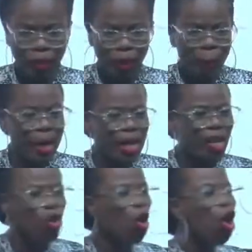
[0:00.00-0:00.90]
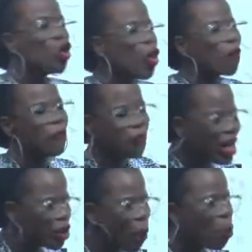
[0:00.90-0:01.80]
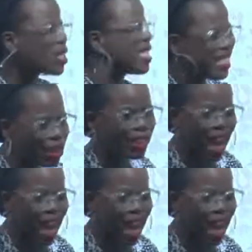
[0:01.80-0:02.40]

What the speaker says: Meaning your freedom was sealed